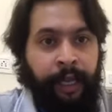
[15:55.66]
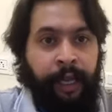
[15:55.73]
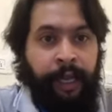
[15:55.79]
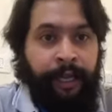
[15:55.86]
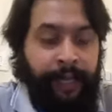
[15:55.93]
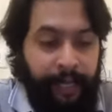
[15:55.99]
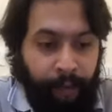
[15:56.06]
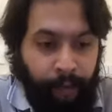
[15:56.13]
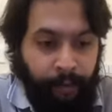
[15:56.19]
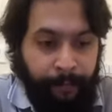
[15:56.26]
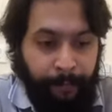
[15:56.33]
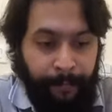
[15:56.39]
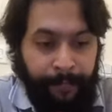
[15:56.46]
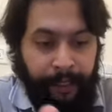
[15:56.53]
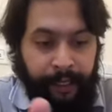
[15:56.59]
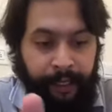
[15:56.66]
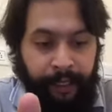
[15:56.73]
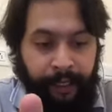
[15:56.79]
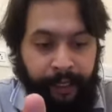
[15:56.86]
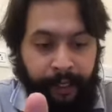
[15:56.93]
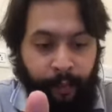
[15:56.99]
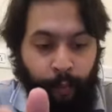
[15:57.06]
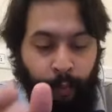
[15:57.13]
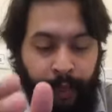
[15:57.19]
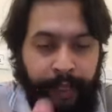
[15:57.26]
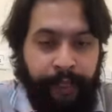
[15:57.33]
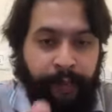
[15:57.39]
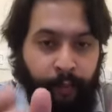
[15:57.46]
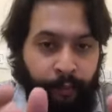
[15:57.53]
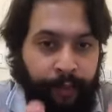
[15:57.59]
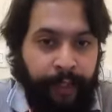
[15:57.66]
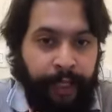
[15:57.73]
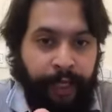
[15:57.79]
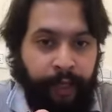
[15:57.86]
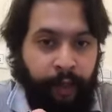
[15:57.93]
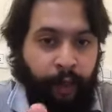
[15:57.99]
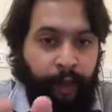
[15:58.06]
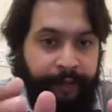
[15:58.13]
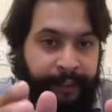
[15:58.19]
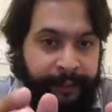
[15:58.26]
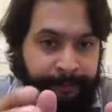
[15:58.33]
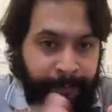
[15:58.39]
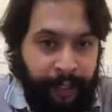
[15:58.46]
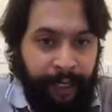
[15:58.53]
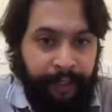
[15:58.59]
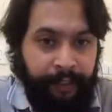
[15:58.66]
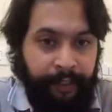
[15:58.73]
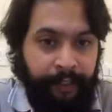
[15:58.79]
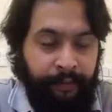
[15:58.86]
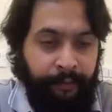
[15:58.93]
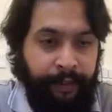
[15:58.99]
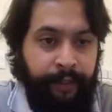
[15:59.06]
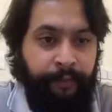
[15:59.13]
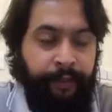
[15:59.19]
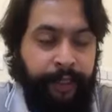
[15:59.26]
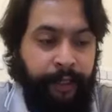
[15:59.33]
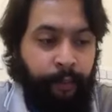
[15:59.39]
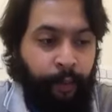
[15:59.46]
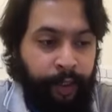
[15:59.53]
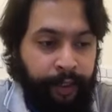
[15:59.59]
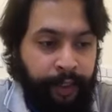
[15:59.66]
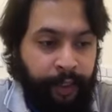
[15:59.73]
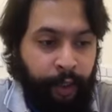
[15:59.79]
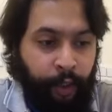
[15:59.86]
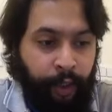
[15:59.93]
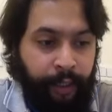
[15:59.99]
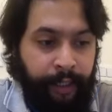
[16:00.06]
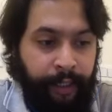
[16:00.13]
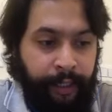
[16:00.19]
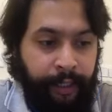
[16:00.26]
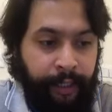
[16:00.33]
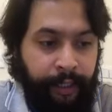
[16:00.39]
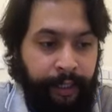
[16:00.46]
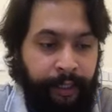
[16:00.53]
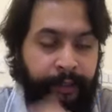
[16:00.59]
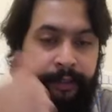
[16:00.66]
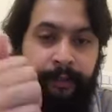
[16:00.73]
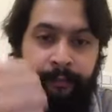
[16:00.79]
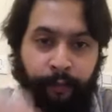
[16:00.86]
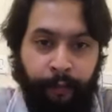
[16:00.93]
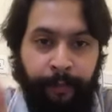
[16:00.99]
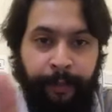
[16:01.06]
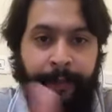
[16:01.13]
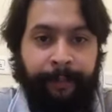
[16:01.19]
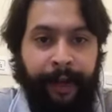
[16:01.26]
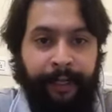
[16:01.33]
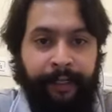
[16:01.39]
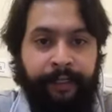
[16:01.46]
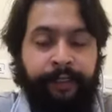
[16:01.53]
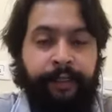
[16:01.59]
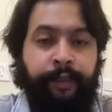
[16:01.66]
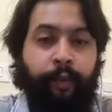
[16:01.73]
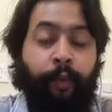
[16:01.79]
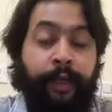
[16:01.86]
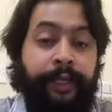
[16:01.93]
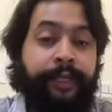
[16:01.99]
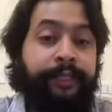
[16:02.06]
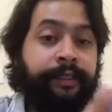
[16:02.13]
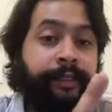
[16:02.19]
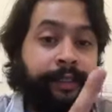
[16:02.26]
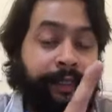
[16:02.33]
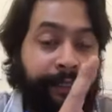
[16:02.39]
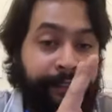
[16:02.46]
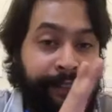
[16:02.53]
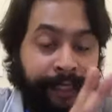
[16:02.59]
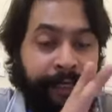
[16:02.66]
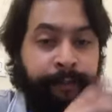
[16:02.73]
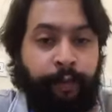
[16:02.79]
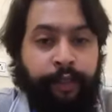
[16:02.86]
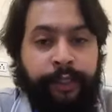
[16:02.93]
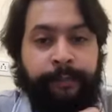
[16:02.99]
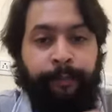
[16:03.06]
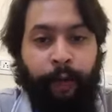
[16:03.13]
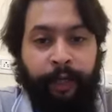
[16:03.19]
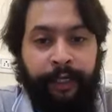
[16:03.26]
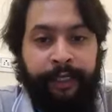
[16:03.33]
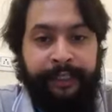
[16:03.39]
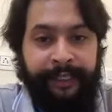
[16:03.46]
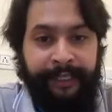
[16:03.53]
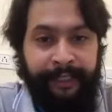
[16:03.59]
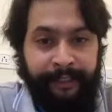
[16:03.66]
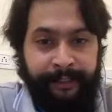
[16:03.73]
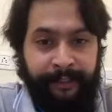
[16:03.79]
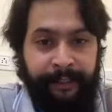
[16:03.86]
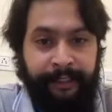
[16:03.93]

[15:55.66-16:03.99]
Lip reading: Now, when we are on this part where we are working on the movement patterns, what is the second most important thing is?